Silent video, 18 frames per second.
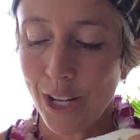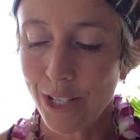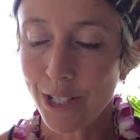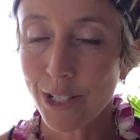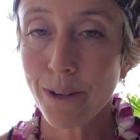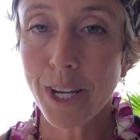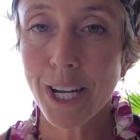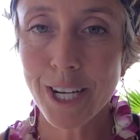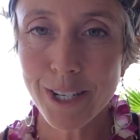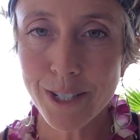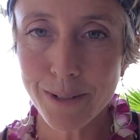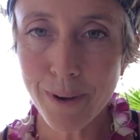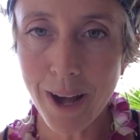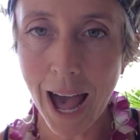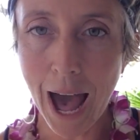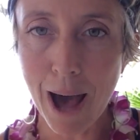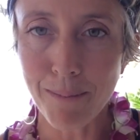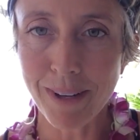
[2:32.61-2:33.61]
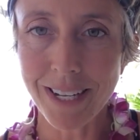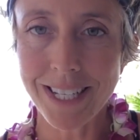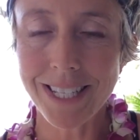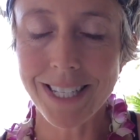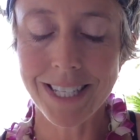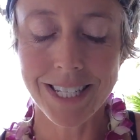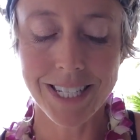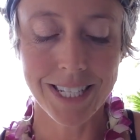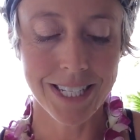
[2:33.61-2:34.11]
So here's what
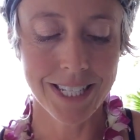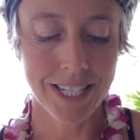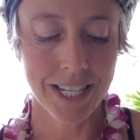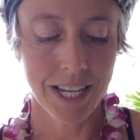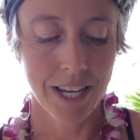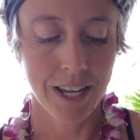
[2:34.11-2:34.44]
happens.